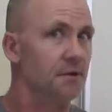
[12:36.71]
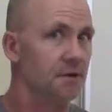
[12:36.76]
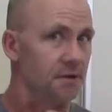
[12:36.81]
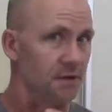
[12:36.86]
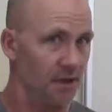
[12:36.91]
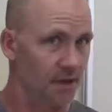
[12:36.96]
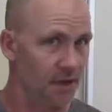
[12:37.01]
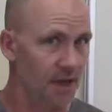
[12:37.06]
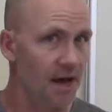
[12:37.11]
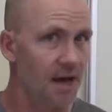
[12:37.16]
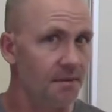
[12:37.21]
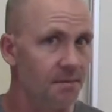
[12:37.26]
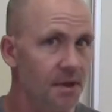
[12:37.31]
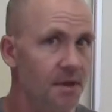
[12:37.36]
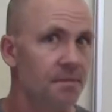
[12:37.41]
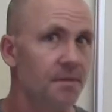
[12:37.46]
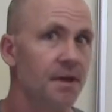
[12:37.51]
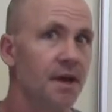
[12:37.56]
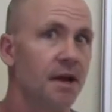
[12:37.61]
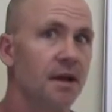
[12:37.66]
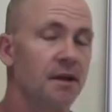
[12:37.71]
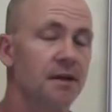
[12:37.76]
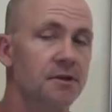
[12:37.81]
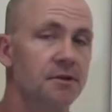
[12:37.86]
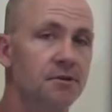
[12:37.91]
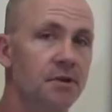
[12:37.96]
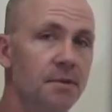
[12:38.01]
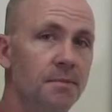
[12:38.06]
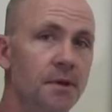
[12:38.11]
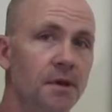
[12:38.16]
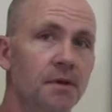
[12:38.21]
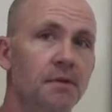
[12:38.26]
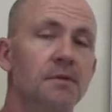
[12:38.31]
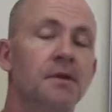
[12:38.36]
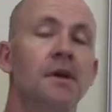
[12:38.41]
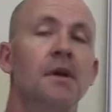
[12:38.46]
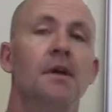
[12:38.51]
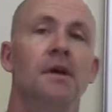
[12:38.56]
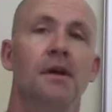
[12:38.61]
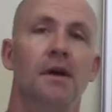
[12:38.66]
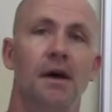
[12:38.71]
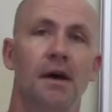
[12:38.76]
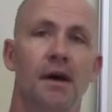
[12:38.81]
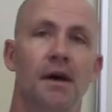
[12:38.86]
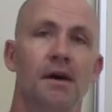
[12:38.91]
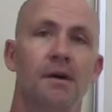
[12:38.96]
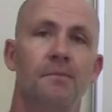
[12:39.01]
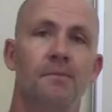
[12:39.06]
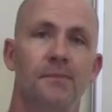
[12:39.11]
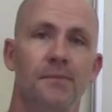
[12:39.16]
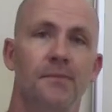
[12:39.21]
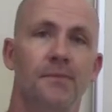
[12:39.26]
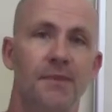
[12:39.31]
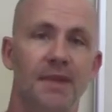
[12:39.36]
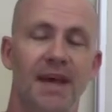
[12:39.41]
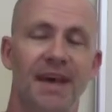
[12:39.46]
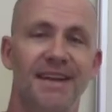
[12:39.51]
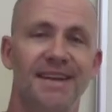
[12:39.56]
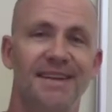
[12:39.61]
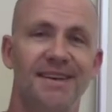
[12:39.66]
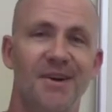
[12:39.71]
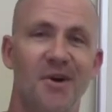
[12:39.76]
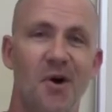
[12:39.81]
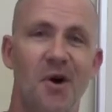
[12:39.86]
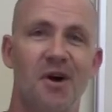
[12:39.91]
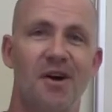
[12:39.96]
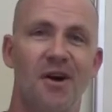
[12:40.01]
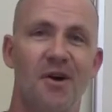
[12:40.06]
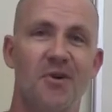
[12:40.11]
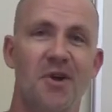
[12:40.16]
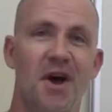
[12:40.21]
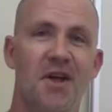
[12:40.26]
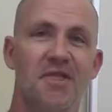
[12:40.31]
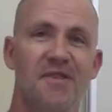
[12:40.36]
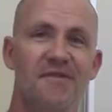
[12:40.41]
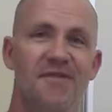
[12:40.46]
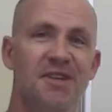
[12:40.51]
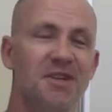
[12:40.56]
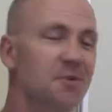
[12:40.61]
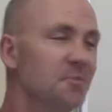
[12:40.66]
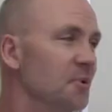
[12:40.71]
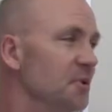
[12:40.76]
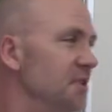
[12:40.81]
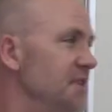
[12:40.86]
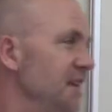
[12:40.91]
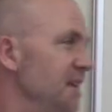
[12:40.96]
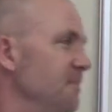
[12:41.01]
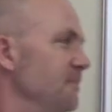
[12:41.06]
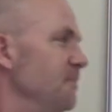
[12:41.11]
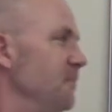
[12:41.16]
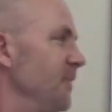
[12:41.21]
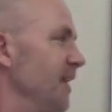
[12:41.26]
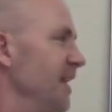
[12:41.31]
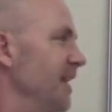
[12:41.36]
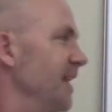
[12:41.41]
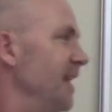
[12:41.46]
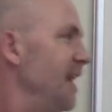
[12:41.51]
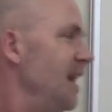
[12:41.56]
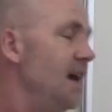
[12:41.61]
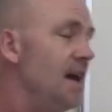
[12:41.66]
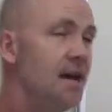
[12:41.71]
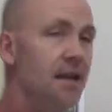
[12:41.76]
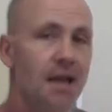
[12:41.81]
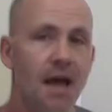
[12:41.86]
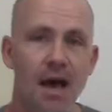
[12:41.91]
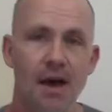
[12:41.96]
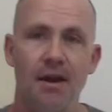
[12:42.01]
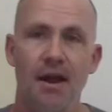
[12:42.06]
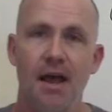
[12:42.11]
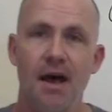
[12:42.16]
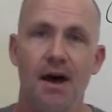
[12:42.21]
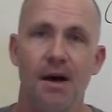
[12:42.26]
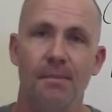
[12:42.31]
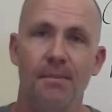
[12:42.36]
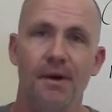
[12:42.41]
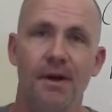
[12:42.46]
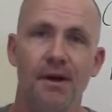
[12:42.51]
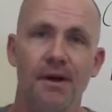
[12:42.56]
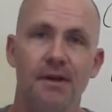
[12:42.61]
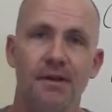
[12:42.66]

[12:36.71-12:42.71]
There's a lot of people that contribute that are not the visible team, and how to help.